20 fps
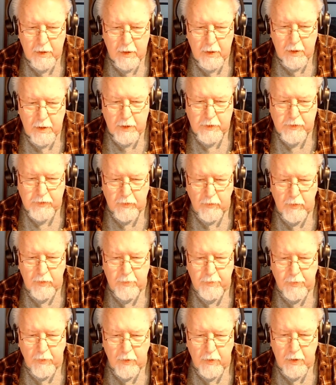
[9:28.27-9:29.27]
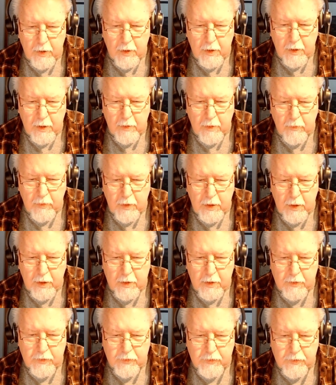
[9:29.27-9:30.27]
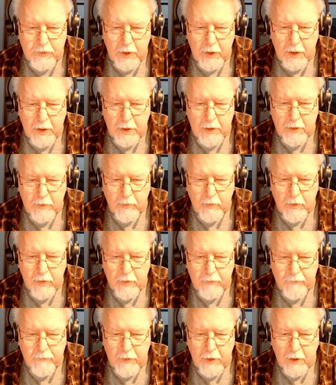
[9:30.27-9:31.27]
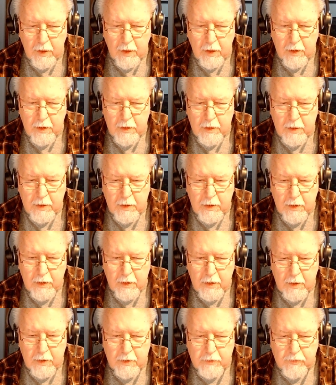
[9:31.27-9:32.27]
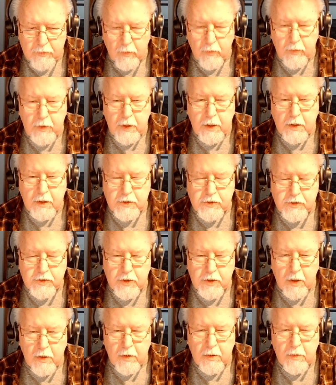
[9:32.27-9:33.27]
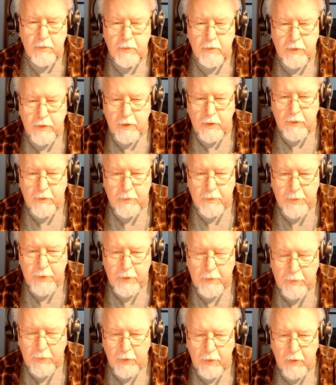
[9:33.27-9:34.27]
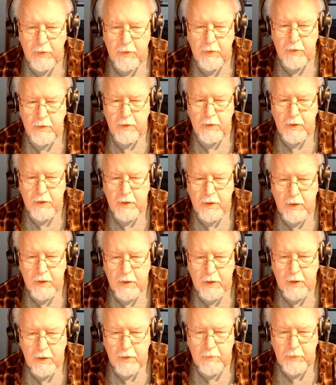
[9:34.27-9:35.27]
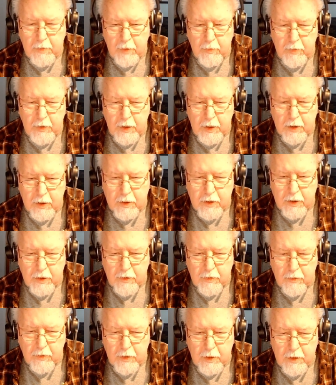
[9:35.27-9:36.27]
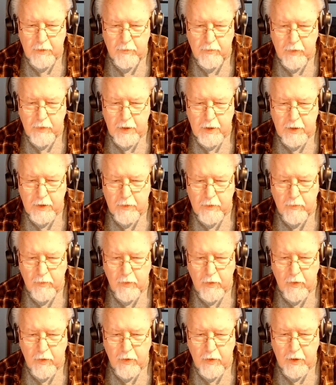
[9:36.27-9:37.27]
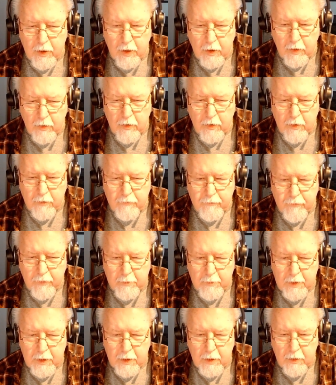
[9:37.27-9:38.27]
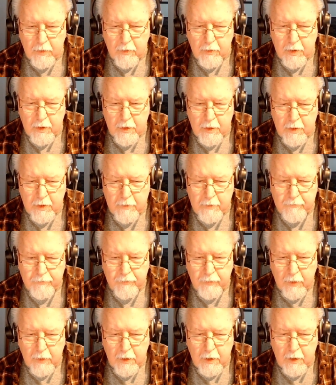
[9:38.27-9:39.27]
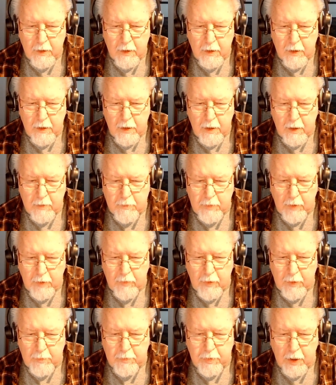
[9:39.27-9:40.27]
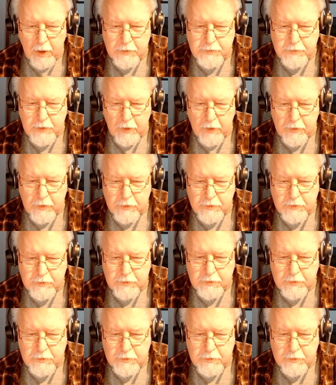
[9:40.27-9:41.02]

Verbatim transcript: It's so important that we understand the Word of God so we can share it with other people. May we continually read your Word and learn from it, Lord and may we bless others.